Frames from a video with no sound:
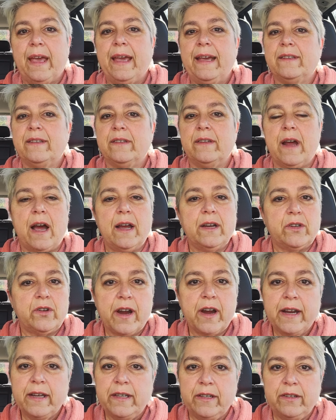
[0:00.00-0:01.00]
It's not
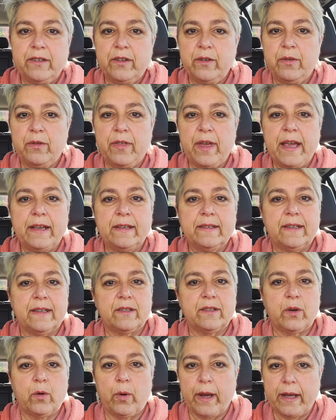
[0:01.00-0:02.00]
trying to do things
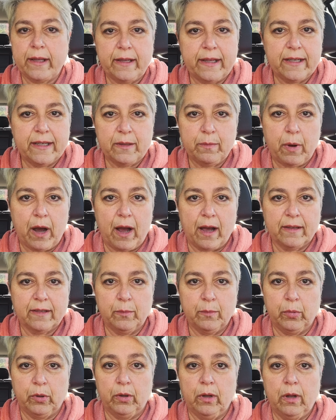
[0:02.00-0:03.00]
as quickly as
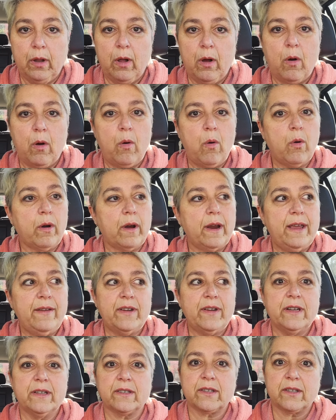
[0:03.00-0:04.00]
possible or
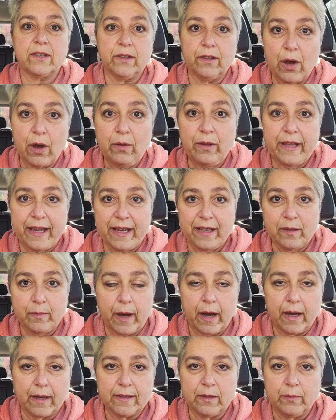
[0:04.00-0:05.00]
even as slowly as
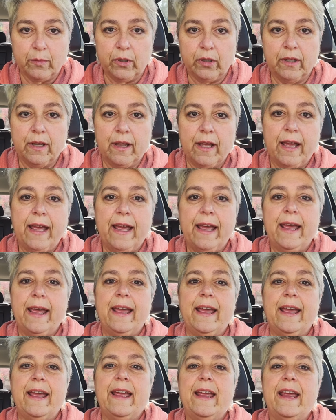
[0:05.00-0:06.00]
possible.
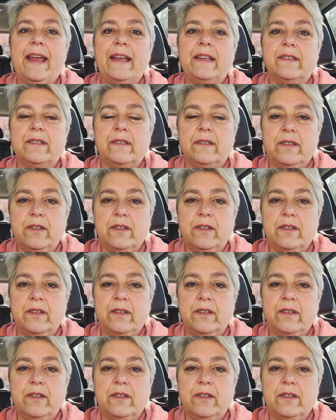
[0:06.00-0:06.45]
It's